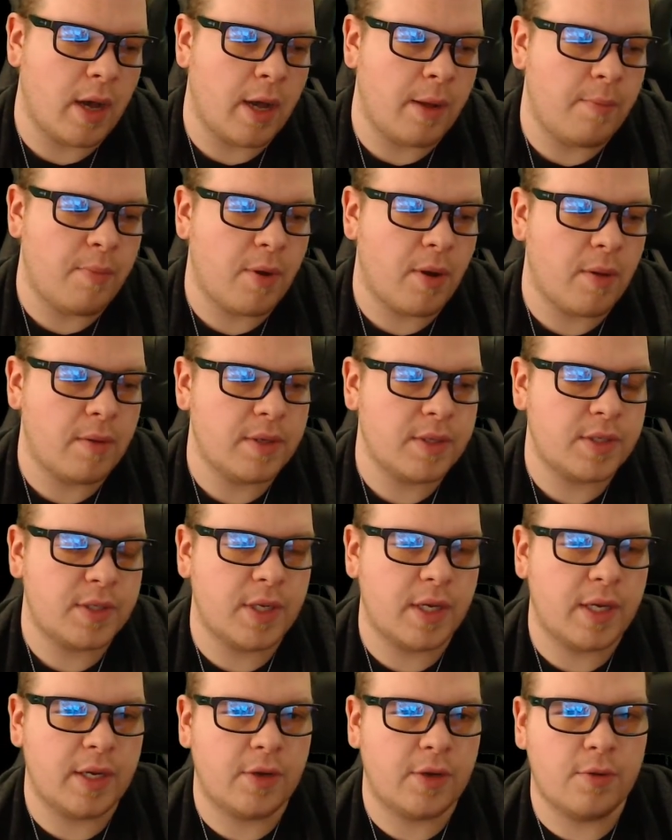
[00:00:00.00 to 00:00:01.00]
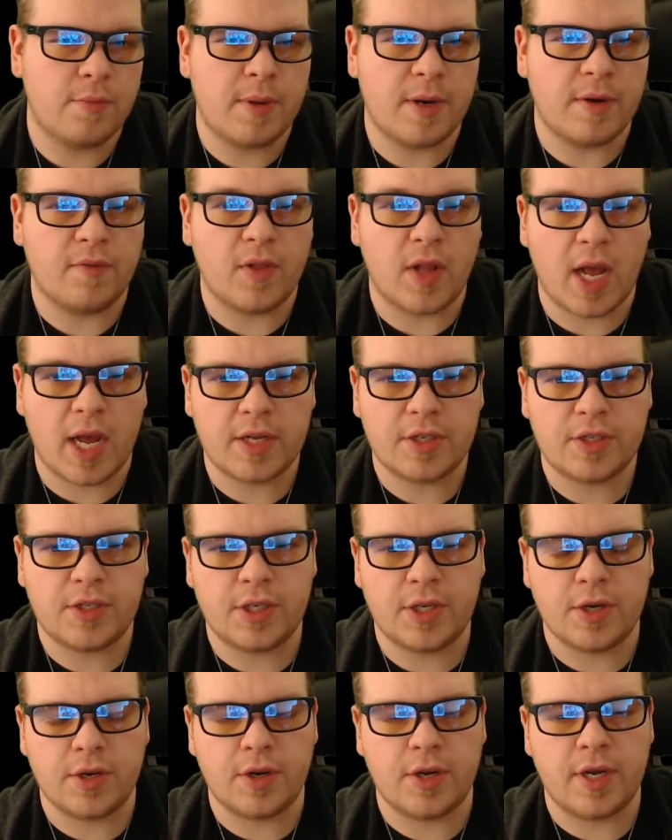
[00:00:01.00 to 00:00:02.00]
probably say a good bit of last
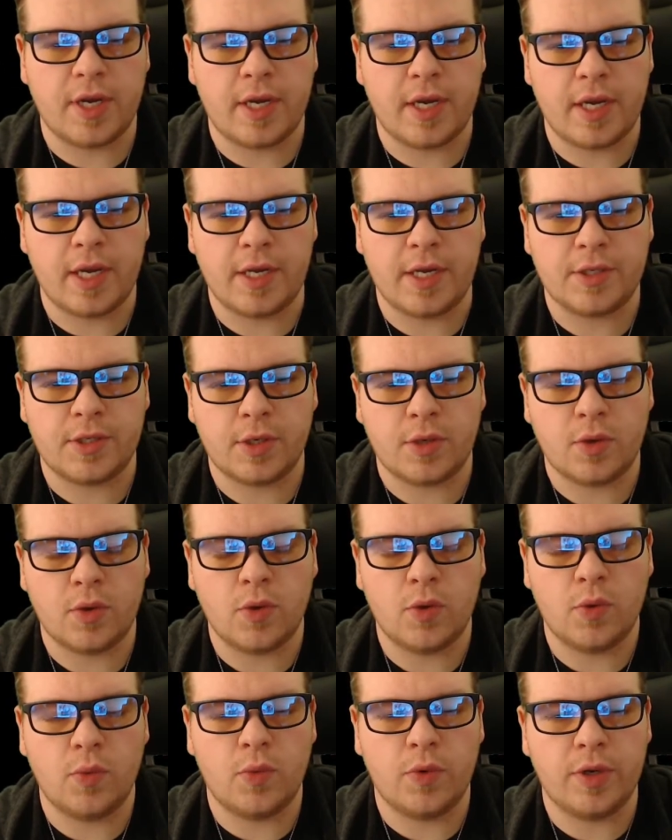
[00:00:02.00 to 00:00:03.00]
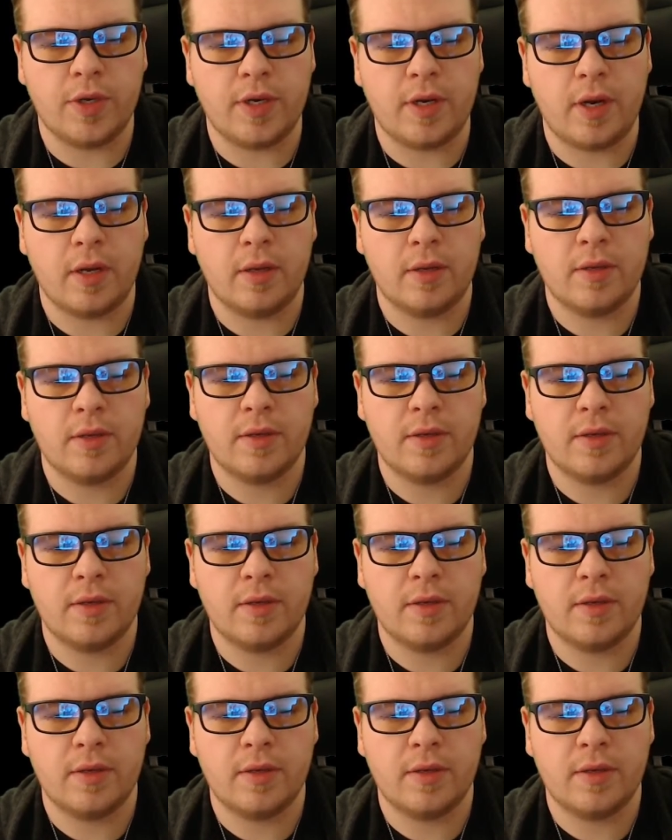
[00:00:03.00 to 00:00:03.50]
year, Isaacl would